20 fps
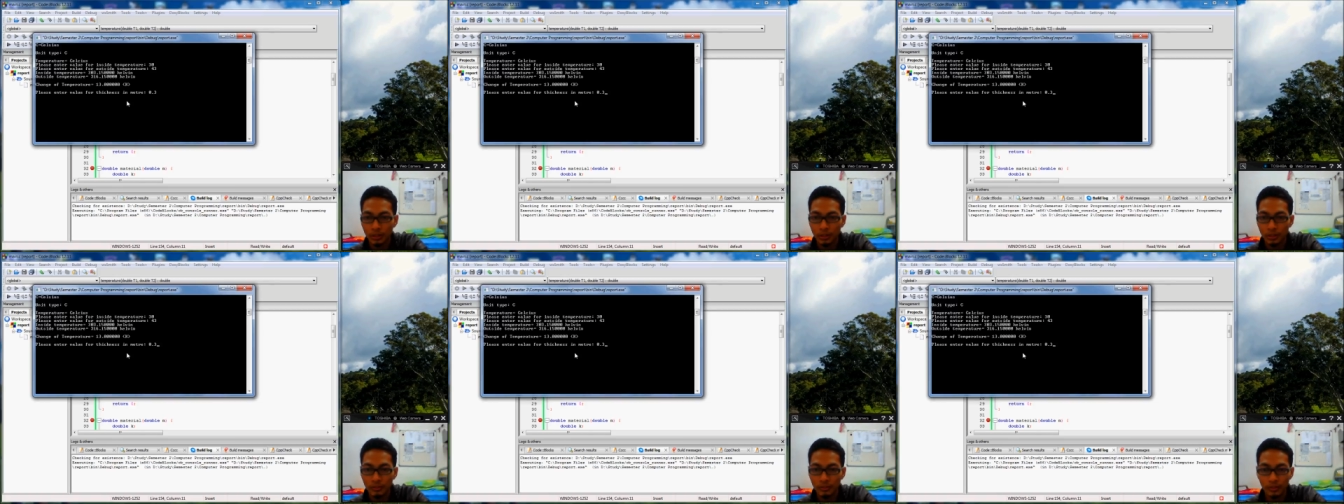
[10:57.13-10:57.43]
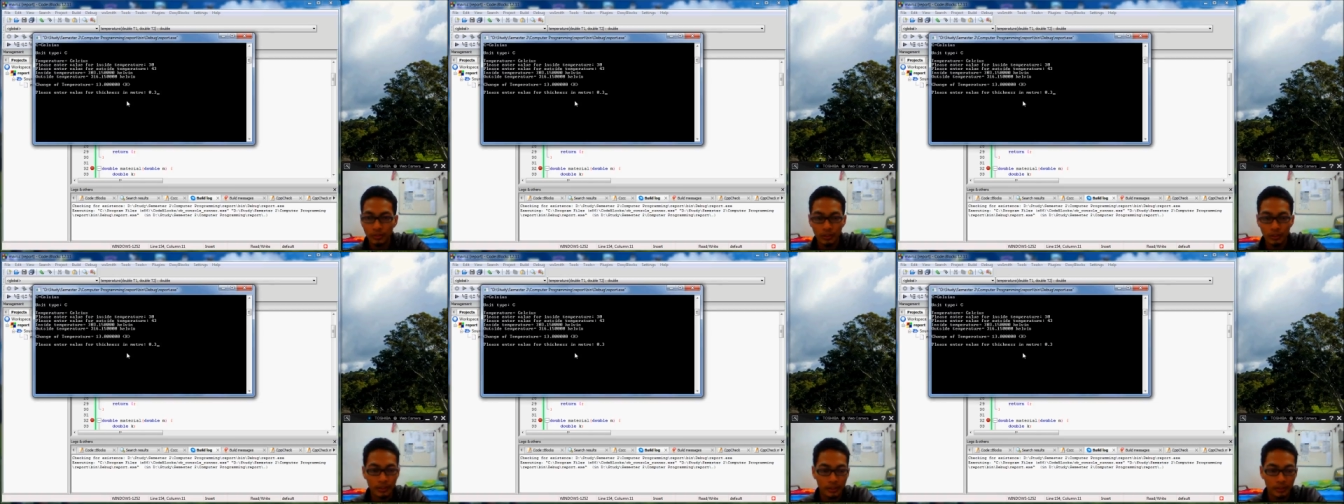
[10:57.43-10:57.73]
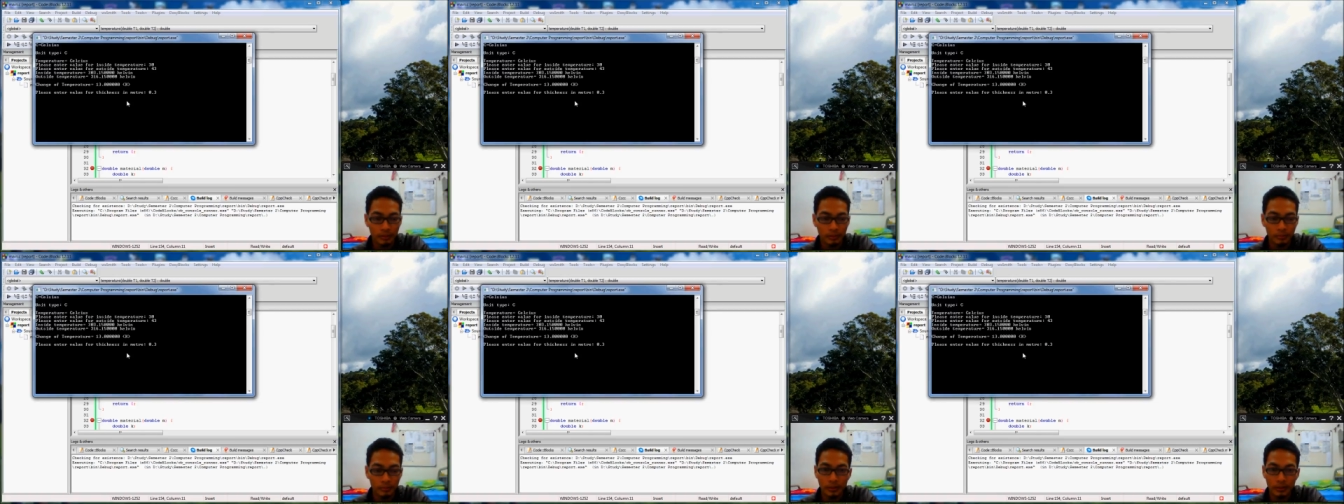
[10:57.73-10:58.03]
for
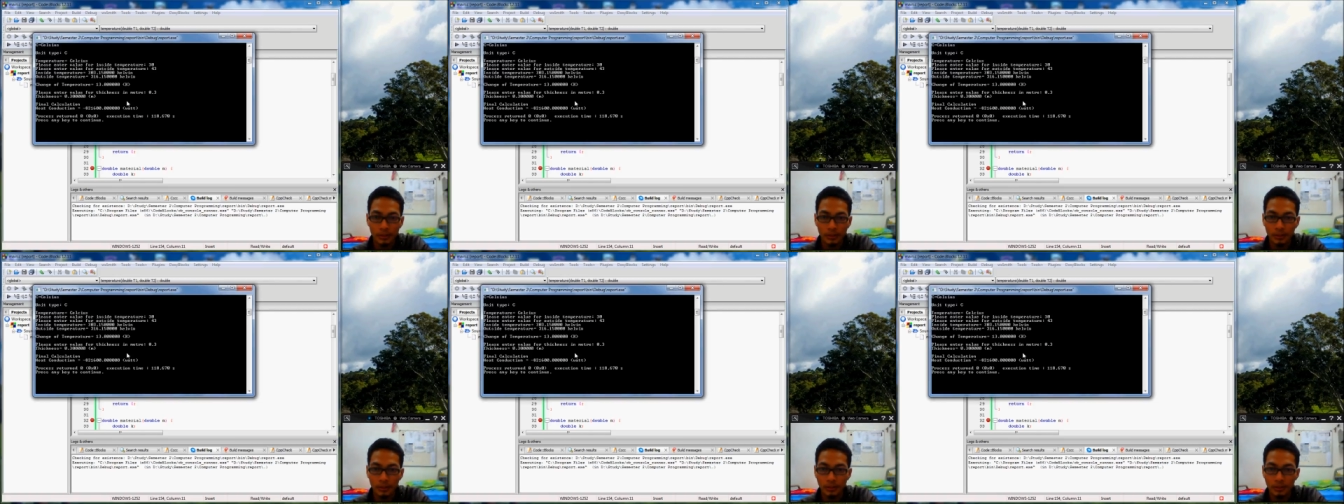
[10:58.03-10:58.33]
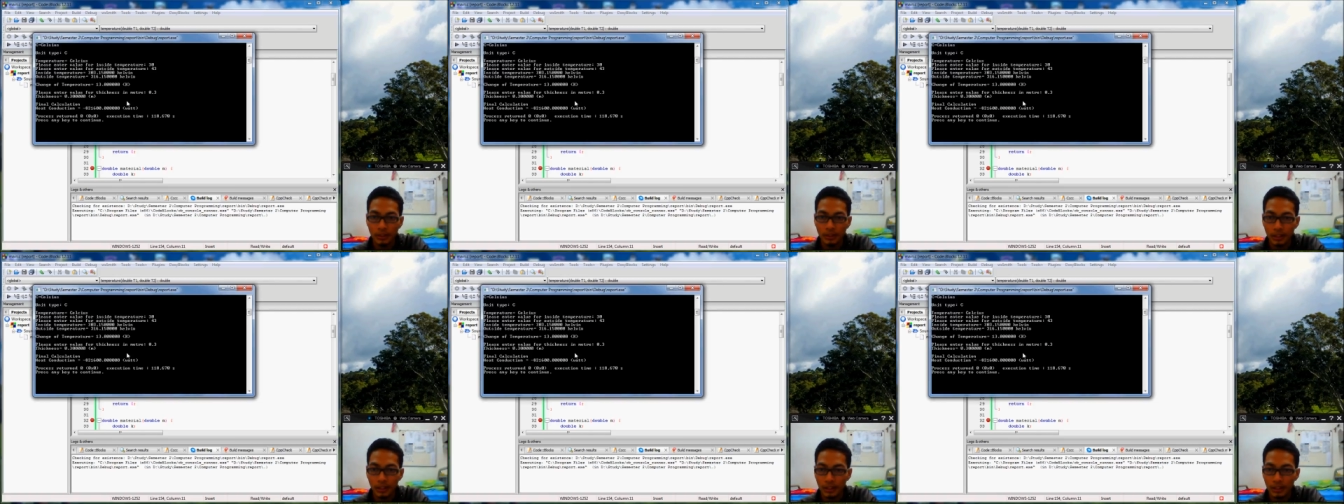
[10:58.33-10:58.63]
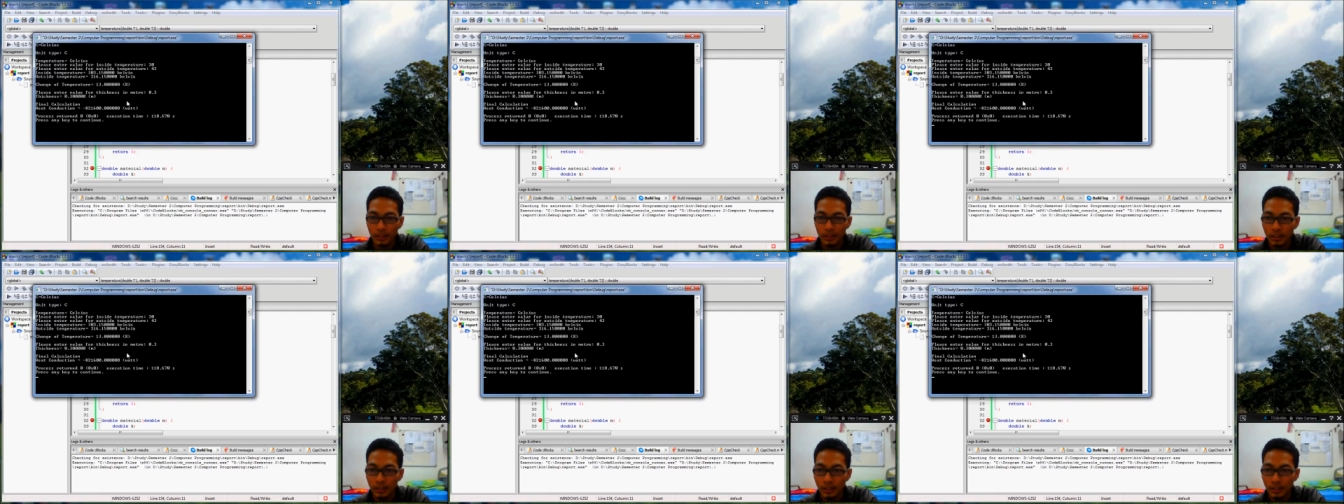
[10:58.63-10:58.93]
example.
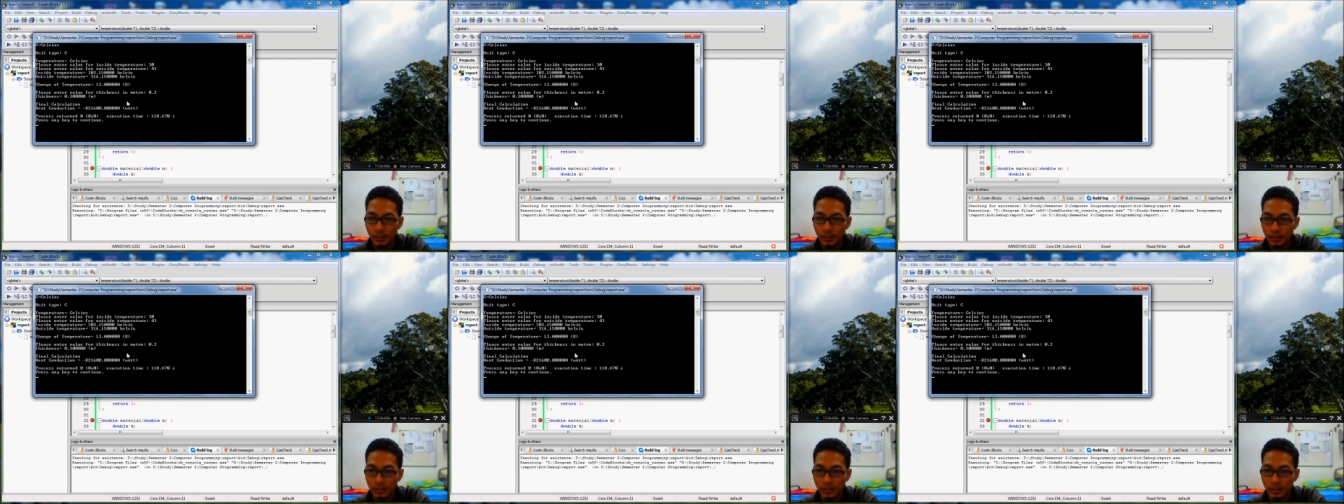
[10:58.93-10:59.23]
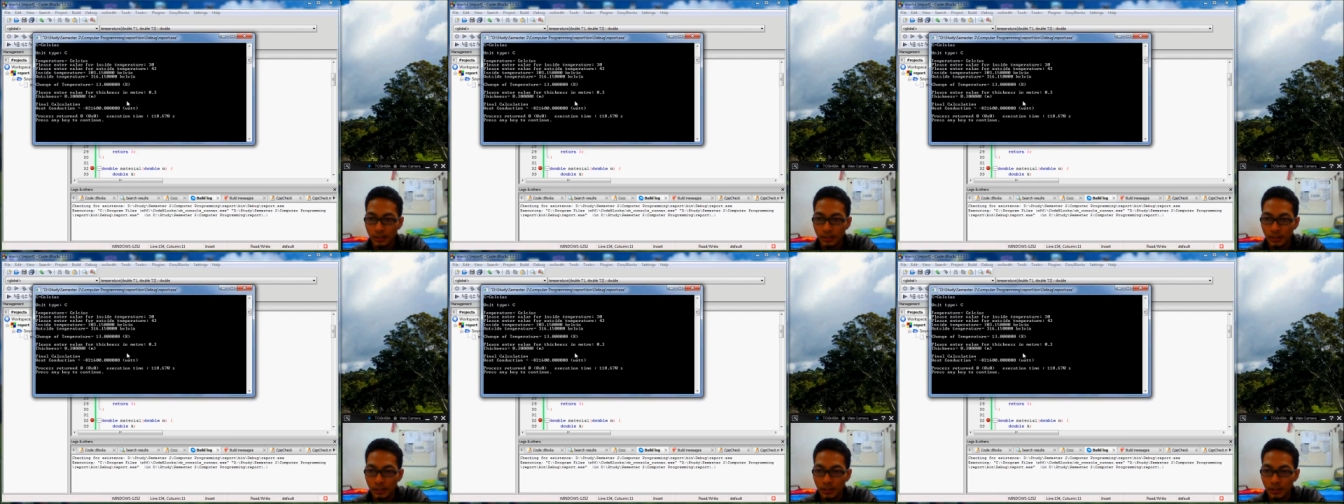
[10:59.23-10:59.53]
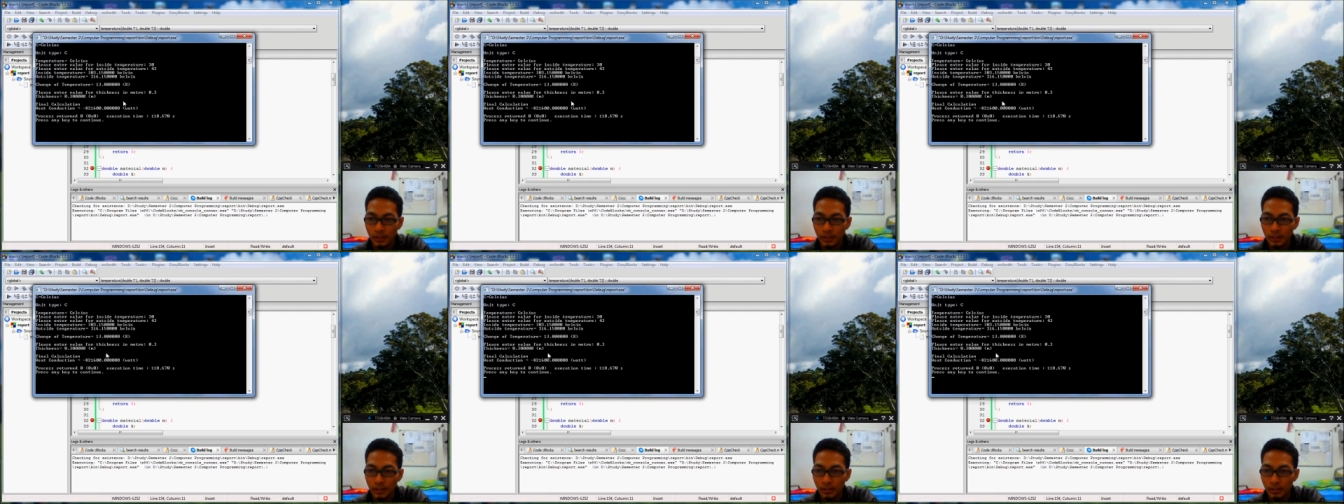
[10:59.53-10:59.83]
Enter.
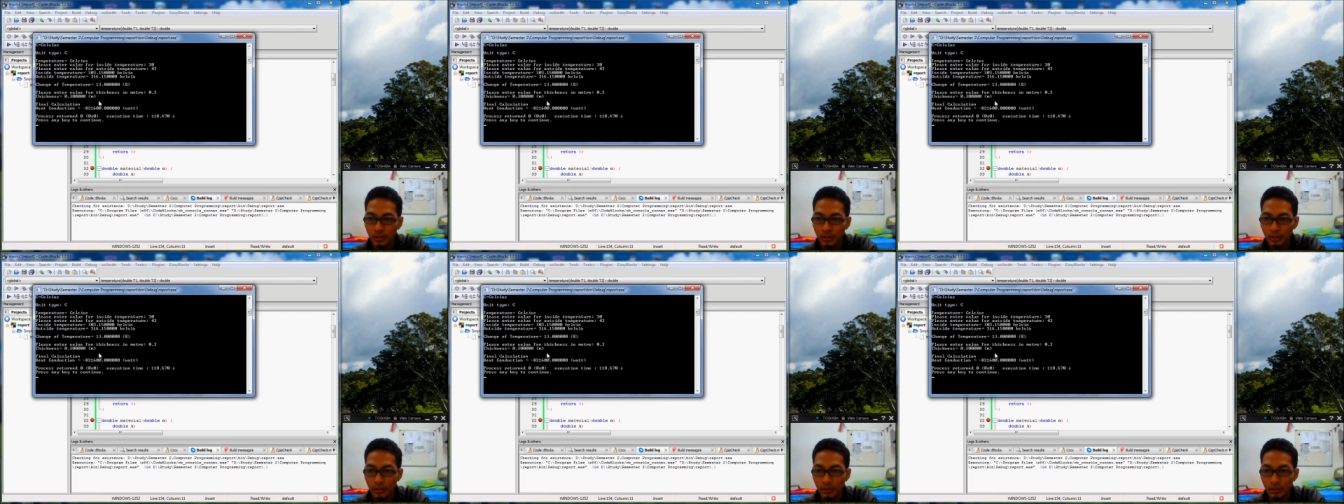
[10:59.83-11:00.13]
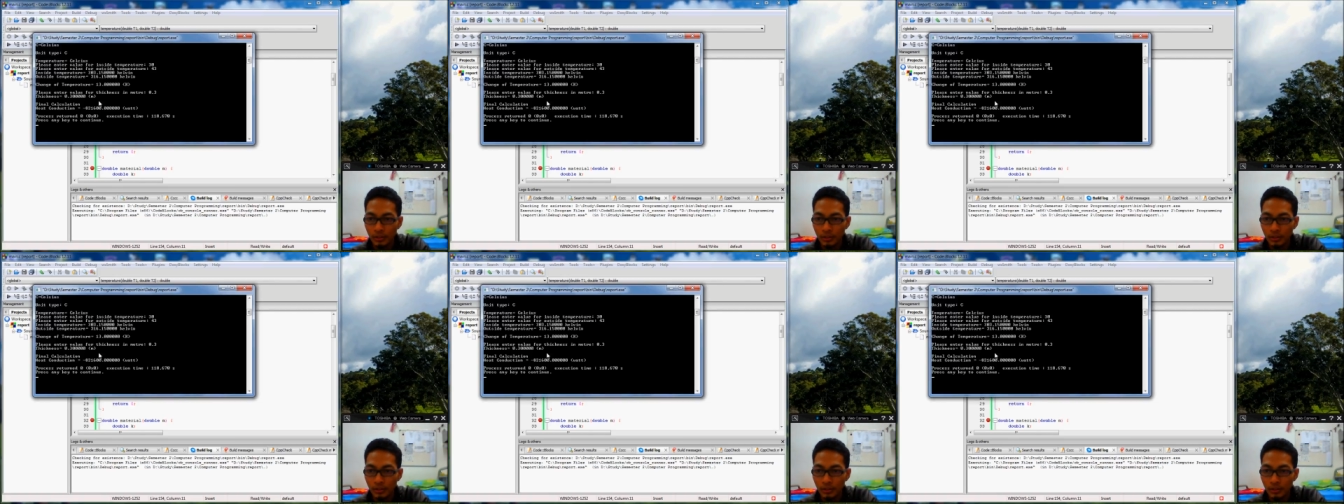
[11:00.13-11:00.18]
So